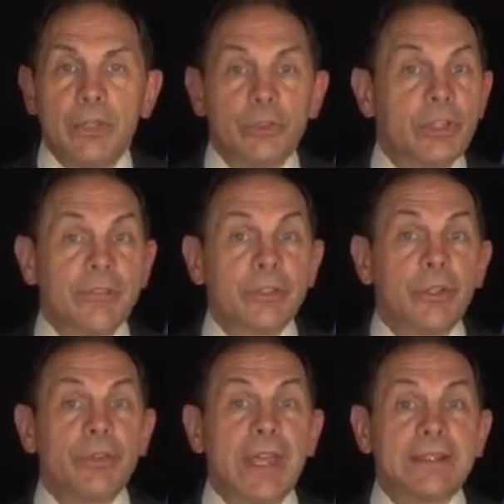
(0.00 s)
You'd never
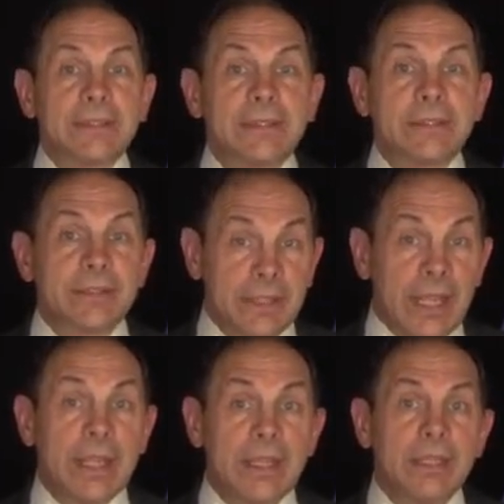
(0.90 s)
know that
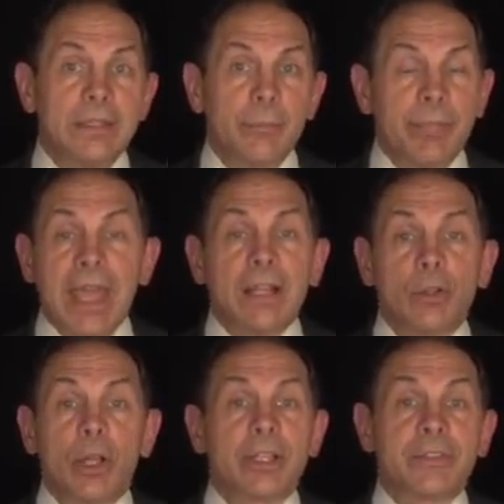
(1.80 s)
today the
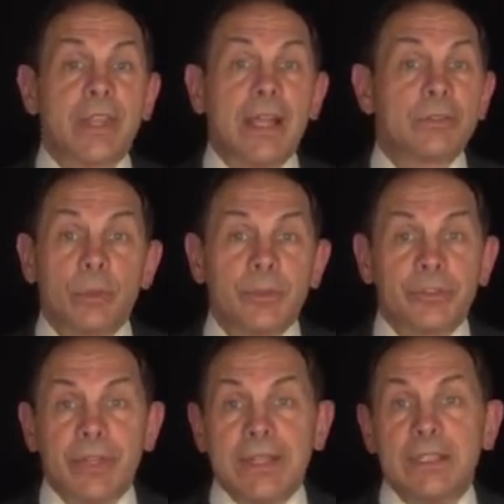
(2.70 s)
backlog is down
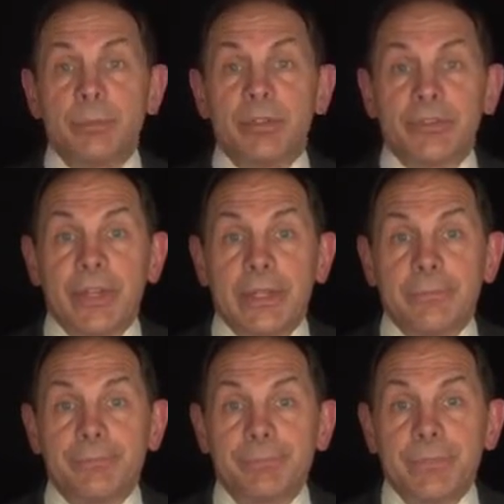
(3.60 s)
almost 90%,